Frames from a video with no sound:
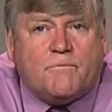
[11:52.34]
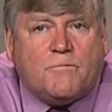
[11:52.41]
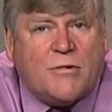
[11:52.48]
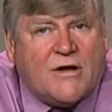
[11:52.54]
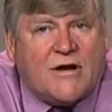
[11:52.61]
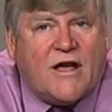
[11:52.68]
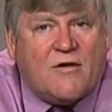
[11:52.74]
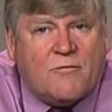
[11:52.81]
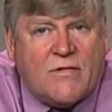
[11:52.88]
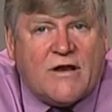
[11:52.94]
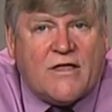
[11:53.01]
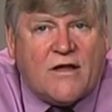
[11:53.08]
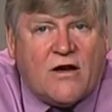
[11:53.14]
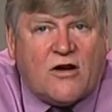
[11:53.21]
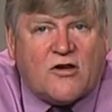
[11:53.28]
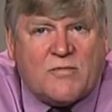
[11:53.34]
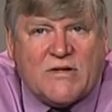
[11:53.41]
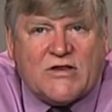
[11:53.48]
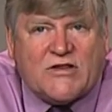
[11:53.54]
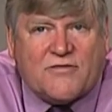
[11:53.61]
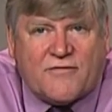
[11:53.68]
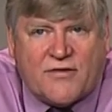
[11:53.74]
But I've been in the auction
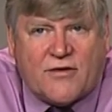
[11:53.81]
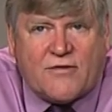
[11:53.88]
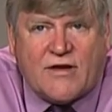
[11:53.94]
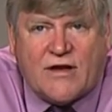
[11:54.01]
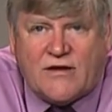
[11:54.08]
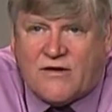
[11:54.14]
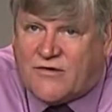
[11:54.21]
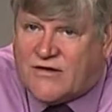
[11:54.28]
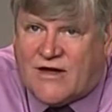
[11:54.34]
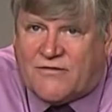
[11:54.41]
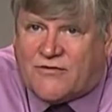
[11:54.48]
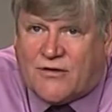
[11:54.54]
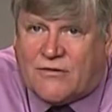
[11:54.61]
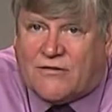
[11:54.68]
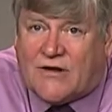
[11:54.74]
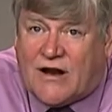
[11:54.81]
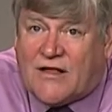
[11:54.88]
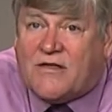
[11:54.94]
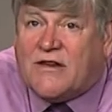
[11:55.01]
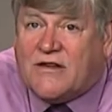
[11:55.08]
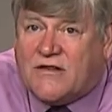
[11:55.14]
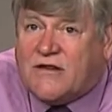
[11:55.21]
business for 38 years and I've sold a lot
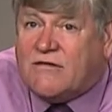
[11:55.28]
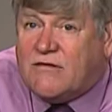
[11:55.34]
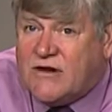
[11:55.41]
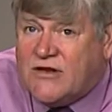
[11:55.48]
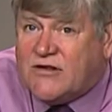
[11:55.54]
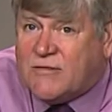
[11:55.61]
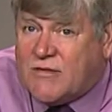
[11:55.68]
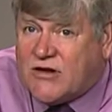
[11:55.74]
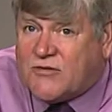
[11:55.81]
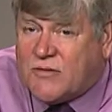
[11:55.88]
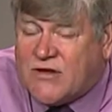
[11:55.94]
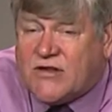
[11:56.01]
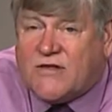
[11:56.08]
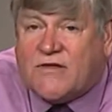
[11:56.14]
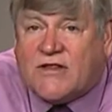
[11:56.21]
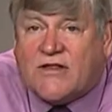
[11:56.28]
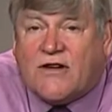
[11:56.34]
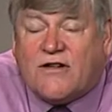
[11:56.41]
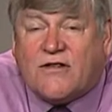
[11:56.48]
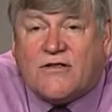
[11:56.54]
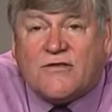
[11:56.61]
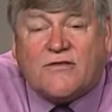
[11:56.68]
of things, including some expensive guitars.